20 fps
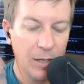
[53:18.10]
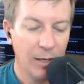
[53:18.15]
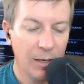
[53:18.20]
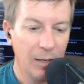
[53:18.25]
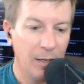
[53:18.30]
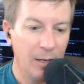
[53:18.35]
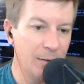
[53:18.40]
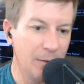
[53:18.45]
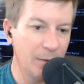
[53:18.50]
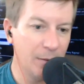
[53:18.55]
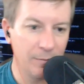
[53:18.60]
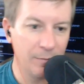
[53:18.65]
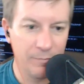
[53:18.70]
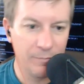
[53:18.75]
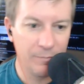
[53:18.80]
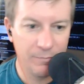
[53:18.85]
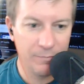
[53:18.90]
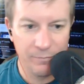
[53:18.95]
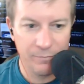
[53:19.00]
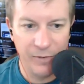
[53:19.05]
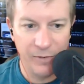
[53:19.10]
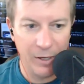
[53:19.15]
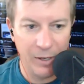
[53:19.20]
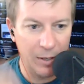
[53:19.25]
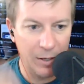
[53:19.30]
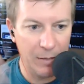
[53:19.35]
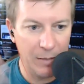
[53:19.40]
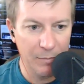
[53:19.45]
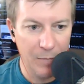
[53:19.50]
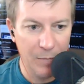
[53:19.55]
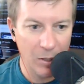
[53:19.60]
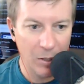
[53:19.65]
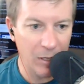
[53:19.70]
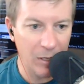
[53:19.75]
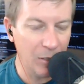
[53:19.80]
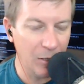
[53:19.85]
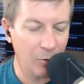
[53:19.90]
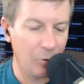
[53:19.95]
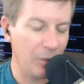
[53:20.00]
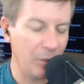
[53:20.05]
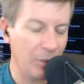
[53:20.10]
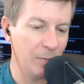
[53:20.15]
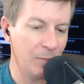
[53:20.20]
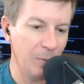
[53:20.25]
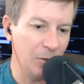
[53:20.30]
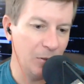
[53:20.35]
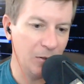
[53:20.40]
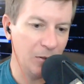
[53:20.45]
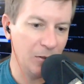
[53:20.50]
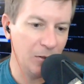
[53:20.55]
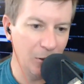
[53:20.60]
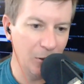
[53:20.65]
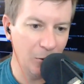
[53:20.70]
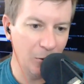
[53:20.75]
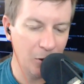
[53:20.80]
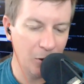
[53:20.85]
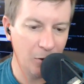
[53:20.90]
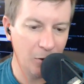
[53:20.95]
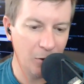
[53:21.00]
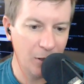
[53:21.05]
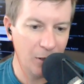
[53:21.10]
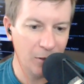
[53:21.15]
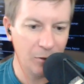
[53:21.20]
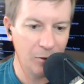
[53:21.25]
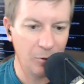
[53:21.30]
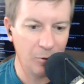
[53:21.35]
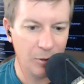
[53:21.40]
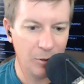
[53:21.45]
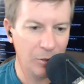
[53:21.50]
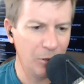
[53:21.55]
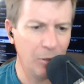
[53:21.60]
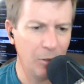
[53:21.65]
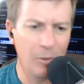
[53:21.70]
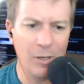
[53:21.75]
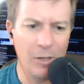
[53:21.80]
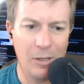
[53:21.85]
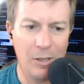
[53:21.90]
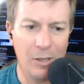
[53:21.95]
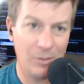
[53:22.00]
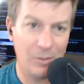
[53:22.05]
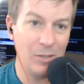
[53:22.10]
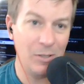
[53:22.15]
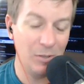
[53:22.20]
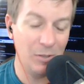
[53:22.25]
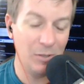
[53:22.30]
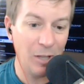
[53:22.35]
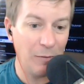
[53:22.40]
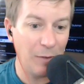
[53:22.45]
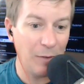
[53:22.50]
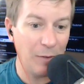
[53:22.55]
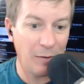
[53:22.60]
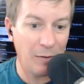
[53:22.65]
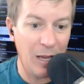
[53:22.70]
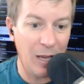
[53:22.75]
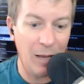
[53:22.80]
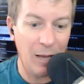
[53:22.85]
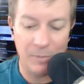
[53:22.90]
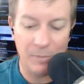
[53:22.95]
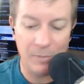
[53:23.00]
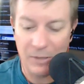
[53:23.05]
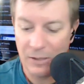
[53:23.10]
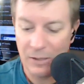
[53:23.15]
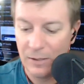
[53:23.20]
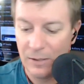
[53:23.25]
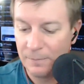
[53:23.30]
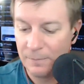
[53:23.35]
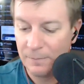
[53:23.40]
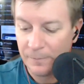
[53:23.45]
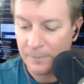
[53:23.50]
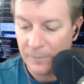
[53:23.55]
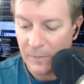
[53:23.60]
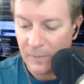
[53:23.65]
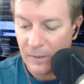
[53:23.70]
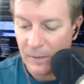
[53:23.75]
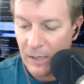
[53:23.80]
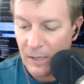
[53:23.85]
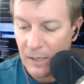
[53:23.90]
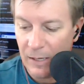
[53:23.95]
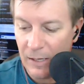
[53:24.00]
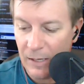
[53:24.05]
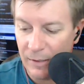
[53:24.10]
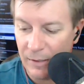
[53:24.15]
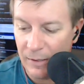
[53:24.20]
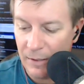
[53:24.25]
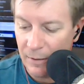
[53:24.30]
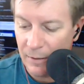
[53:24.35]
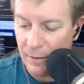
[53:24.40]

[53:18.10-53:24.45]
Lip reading: it's a very monkey Christmas, Curious George show, just stuff I've kept, and